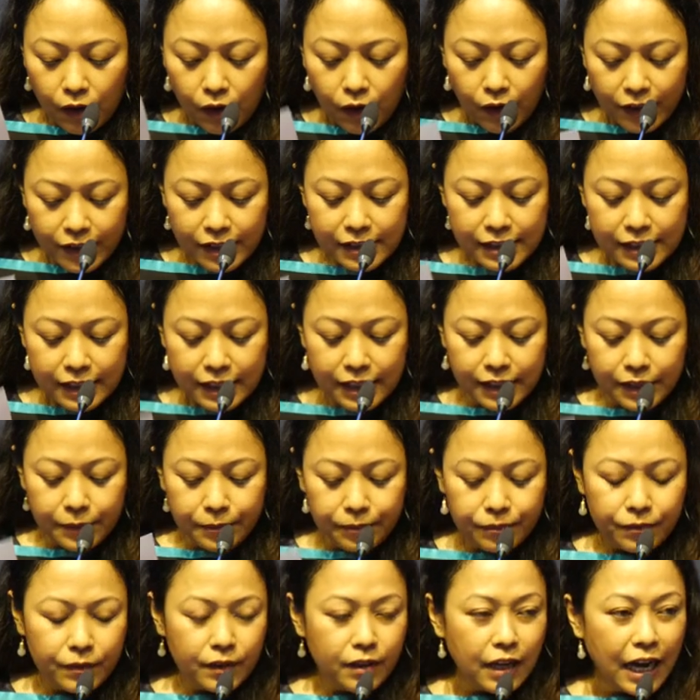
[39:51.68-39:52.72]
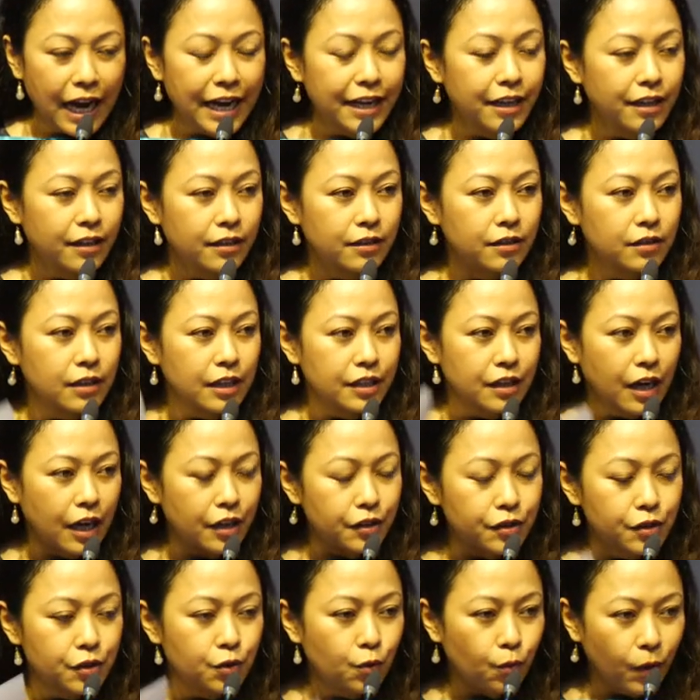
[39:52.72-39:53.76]
Honestly, I can
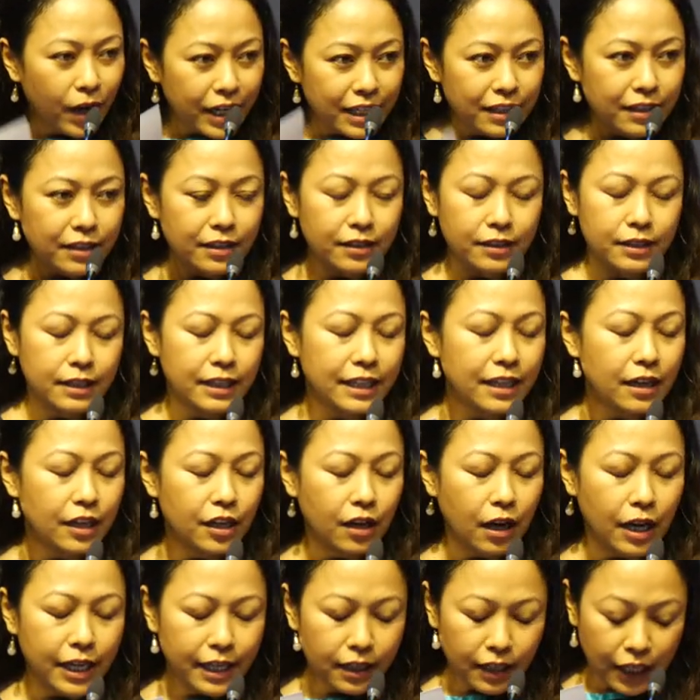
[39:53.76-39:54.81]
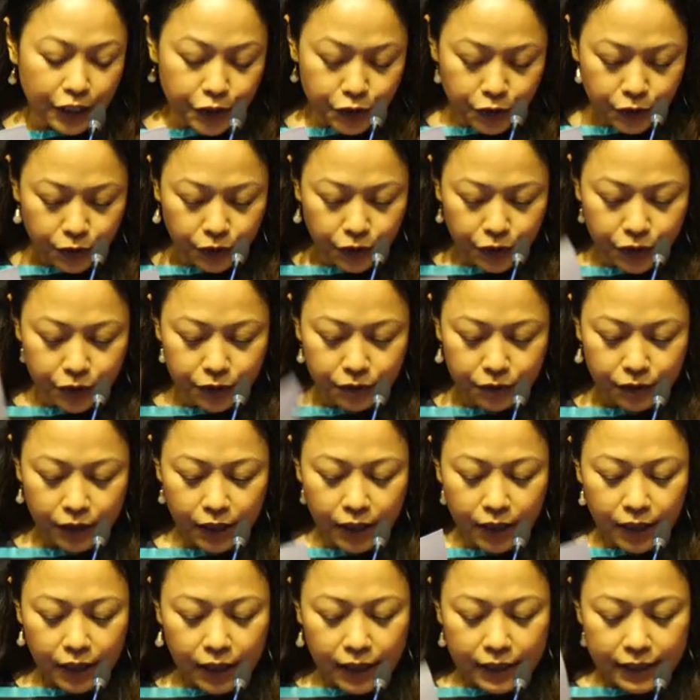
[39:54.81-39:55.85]
assure you
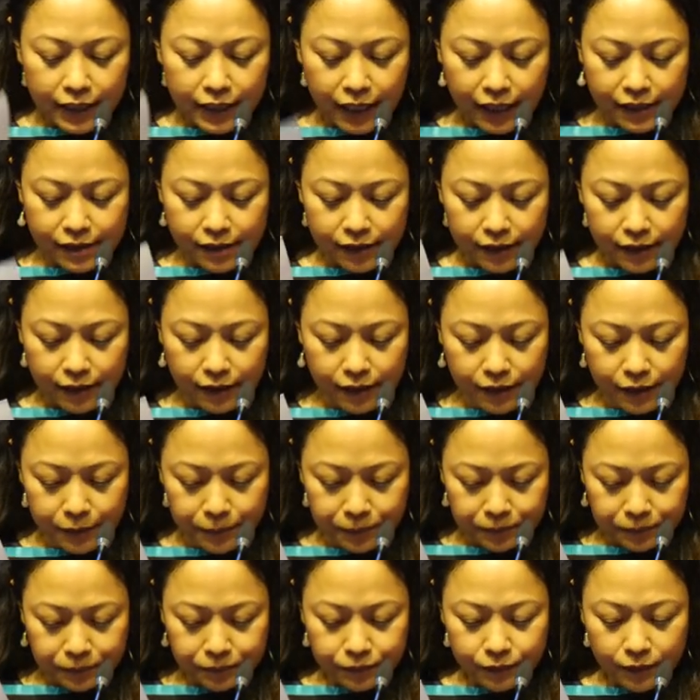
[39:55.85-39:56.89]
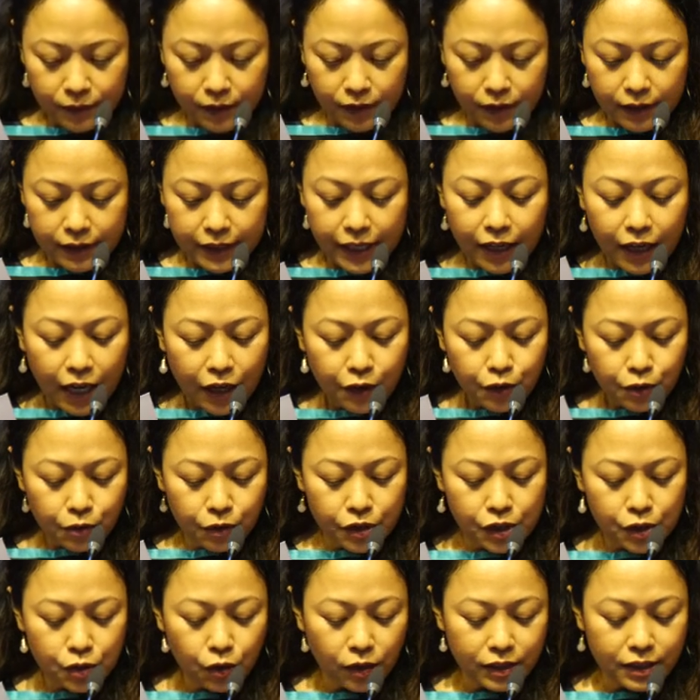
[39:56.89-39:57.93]
that there are no
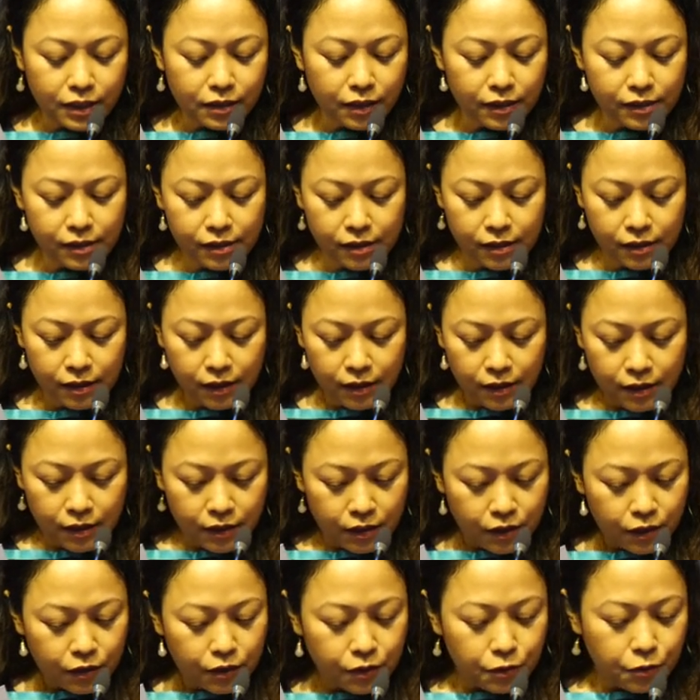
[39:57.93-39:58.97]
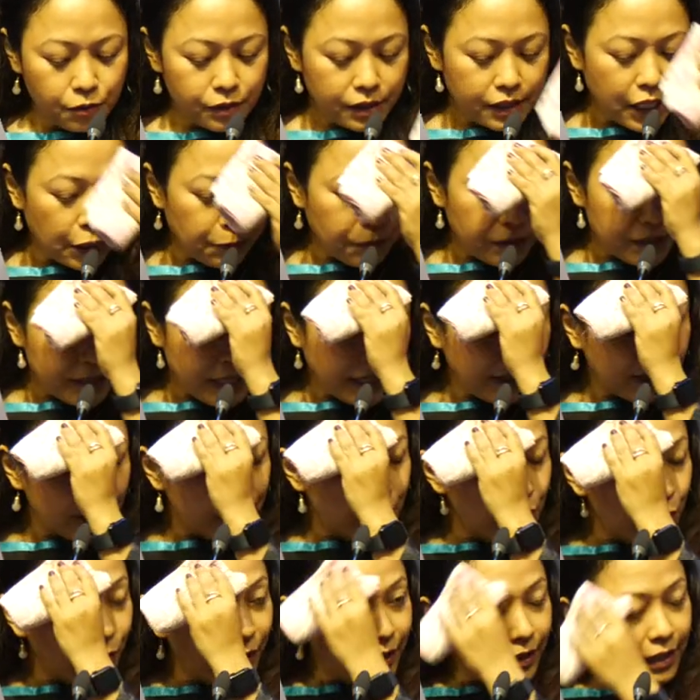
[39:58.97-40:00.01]
shortcuts that will take
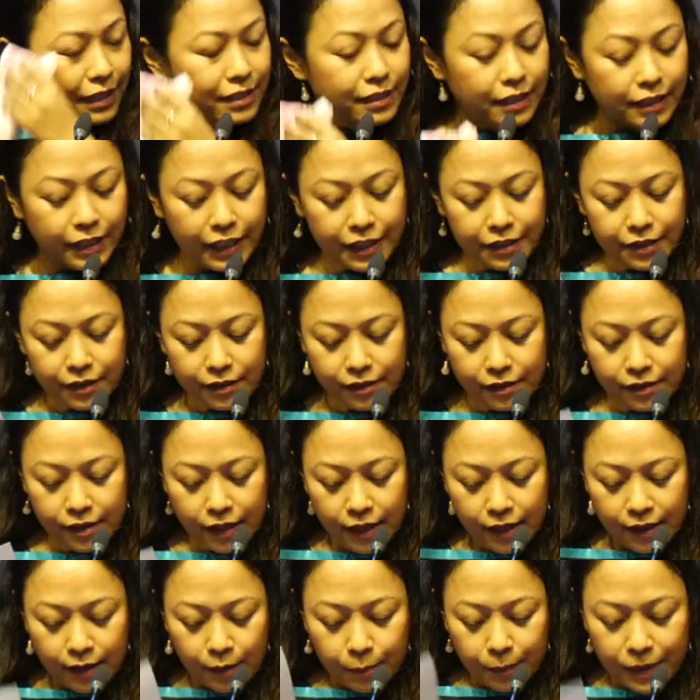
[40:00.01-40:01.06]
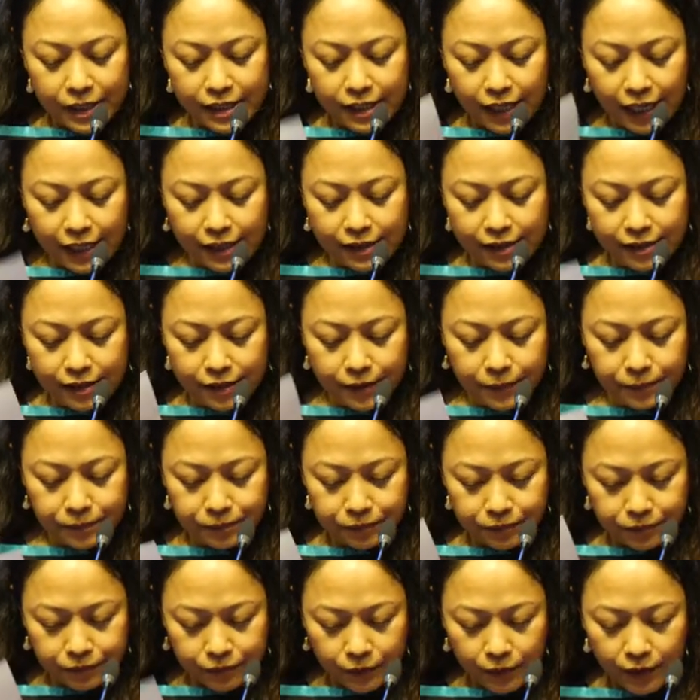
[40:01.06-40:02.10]
us to our destination besides